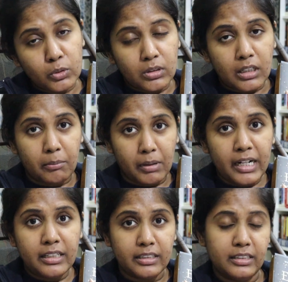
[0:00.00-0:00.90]
to the
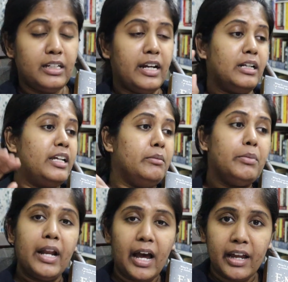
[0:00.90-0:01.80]
commandant and
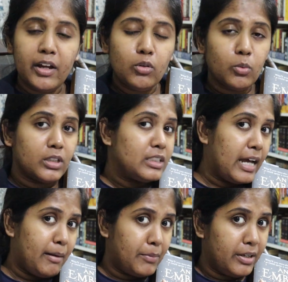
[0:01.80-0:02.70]
keep an eye on what's
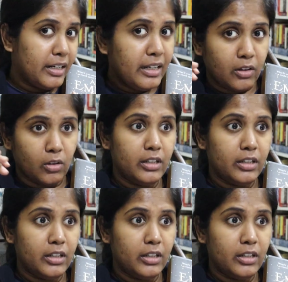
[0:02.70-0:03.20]
happening and all.